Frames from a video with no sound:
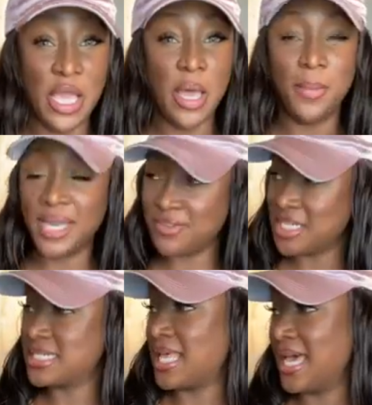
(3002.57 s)
But if
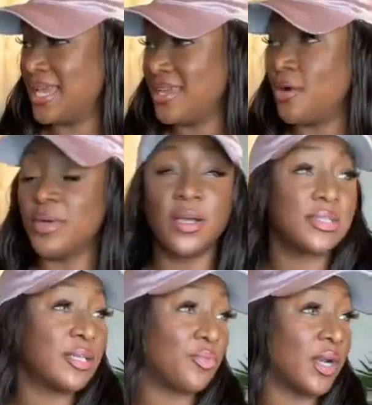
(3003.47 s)
she's like, yo, we can go
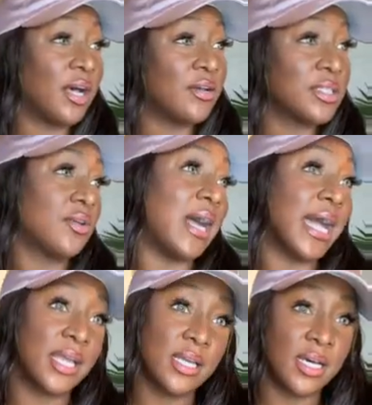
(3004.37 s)
somewhere else, or I
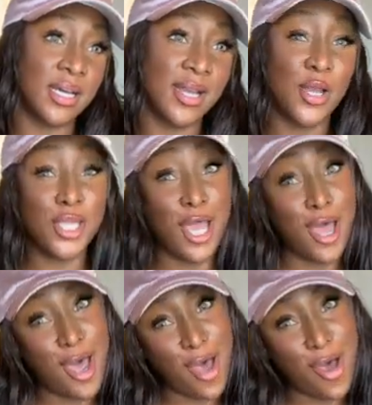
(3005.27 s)
can cook,
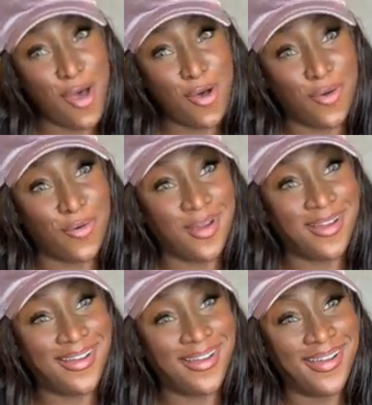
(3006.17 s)
yo,
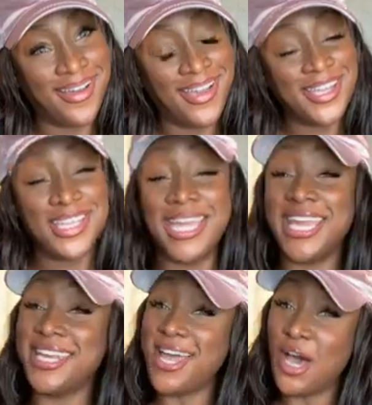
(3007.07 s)
you
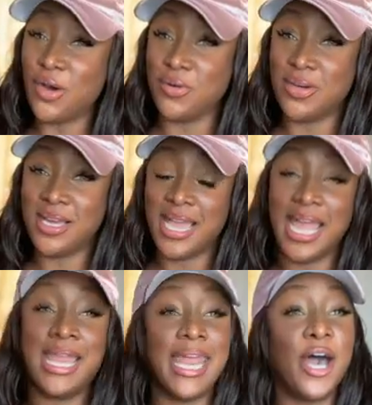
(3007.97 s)
ain't know,
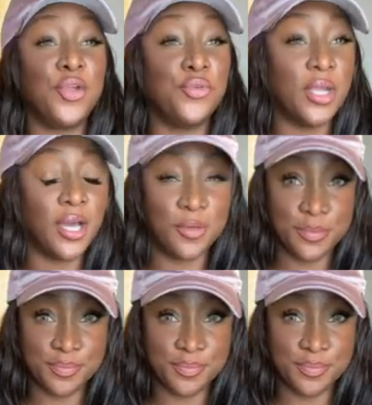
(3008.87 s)
and now you know.